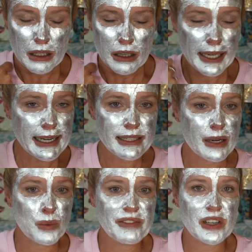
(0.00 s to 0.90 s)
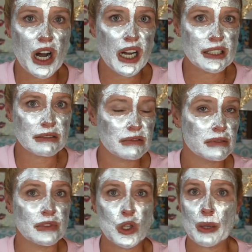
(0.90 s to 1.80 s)
Like I said, we've gone
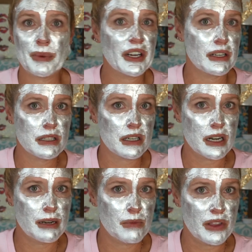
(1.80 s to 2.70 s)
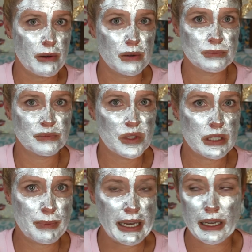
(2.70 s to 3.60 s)
long periods of time without
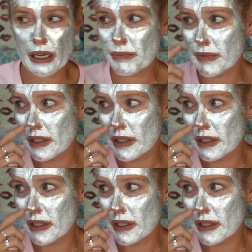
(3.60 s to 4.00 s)
speaking.